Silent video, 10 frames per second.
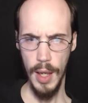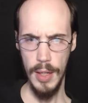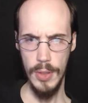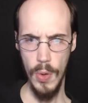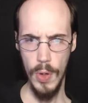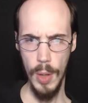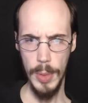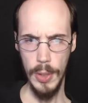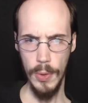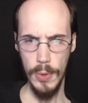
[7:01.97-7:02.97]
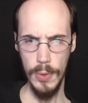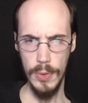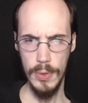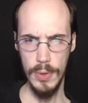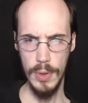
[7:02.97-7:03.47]
And don't call me
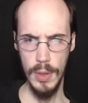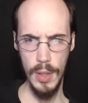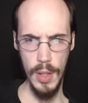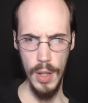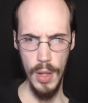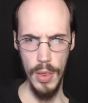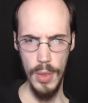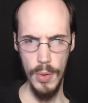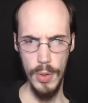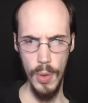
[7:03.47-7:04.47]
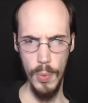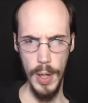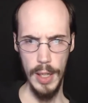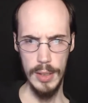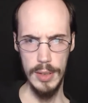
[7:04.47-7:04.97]
Colonel. There are no
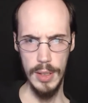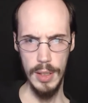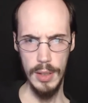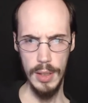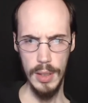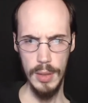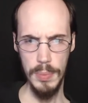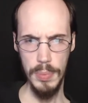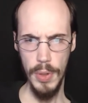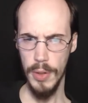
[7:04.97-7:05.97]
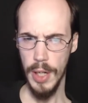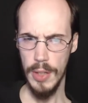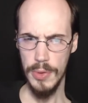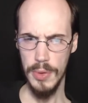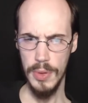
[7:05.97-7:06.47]
ranks in the prayer
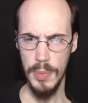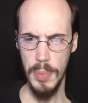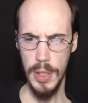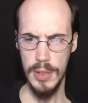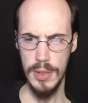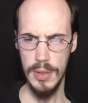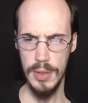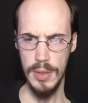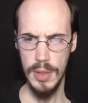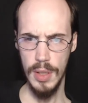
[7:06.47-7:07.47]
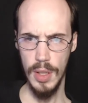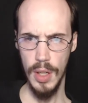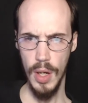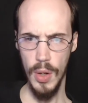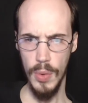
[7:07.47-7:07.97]
council, but...
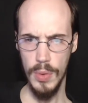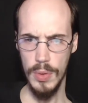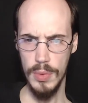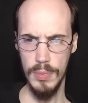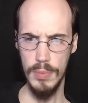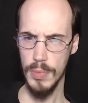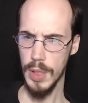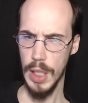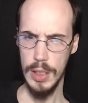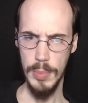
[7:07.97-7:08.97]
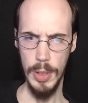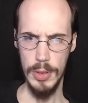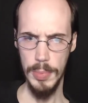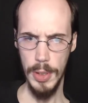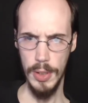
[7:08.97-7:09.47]
Oh. Okay, somebody
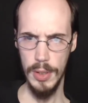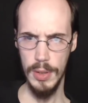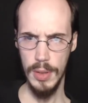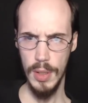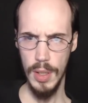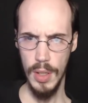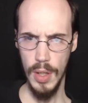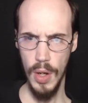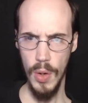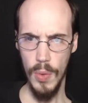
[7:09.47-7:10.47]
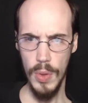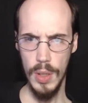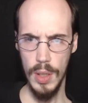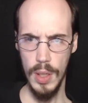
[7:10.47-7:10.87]
else appearing? Oh.